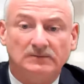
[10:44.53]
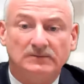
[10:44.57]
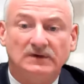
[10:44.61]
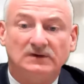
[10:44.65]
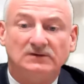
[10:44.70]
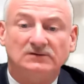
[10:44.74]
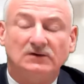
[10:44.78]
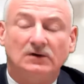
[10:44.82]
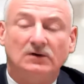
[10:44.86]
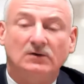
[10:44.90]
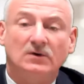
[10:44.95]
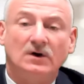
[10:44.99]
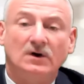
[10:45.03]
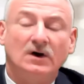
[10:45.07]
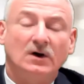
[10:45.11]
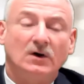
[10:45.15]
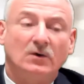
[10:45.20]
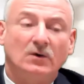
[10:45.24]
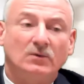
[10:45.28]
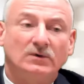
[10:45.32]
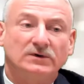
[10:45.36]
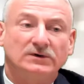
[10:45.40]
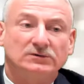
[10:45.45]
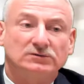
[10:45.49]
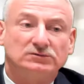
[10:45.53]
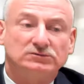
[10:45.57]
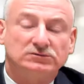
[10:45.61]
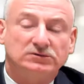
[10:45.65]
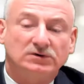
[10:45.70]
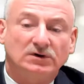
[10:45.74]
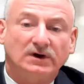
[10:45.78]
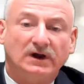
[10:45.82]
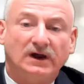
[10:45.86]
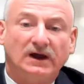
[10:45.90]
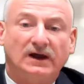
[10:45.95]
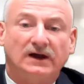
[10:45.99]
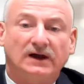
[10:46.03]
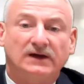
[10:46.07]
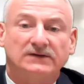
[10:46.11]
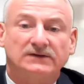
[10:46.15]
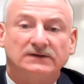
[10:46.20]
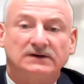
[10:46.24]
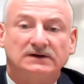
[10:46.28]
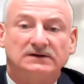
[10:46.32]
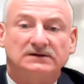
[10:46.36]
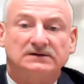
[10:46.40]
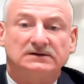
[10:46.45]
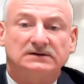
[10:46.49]
So when you look at
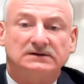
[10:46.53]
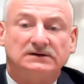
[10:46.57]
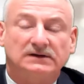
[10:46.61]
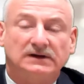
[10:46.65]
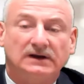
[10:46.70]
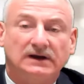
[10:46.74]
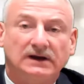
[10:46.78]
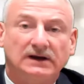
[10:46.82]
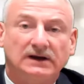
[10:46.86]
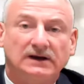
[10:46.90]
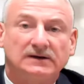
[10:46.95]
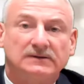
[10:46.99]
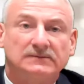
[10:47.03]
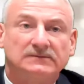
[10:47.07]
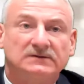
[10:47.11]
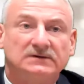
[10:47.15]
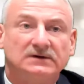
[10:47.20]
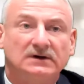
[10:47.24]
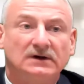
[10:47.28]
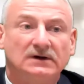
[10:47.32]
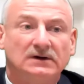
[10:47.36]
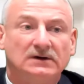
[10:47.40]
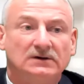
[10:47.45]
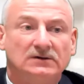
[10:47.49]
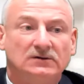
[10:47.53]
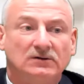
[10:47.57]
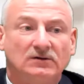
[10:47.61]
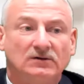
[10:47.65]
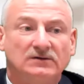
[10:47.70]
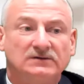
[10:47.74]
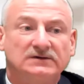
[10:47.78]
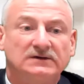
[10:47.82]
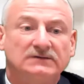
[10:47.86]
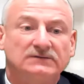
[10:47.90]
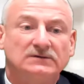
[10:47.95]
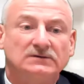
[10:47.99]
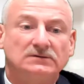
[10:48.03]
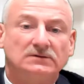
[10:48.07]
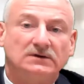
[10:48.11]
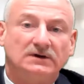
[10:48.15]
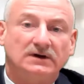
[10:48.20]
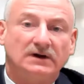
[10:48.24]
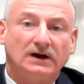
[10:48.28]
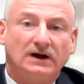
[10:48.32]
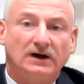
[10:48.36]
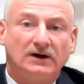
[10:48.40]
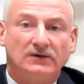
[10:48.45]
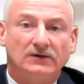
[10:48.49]
these claims, you also have to look
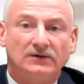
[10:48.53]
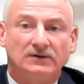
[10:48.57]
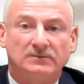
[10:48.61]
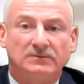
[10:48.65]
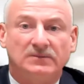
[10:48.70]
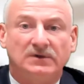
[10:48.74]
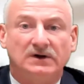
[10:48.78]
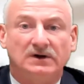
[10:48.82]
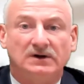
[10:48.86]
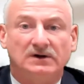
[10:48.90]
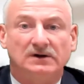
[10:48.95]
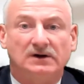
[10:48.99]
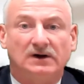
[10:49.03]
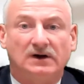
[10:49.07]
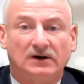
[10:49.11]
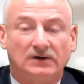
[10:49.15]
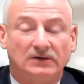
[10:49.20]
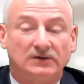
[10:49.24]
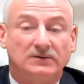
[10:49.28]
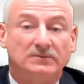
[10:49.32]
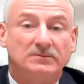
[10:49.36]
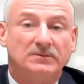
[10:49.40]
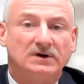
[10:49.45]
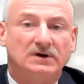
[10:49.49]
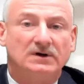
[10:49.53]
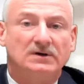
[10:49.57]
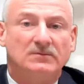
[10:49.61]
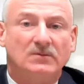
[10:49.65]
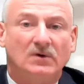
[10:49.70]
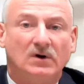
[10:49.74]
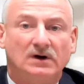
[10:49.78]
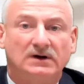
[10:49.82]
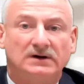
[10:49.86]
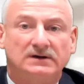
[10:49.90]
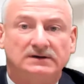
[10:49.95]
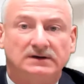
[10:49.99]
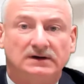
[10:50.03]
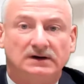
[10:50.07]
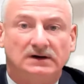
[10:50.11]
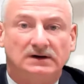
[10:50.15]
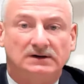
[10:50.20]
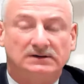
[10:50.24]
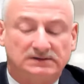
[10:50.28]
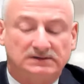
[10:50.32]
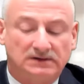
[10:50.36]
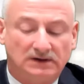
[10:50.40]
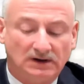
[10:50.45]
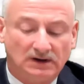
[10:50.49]
at how they're being
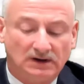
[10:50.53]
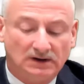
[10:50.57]
monetized.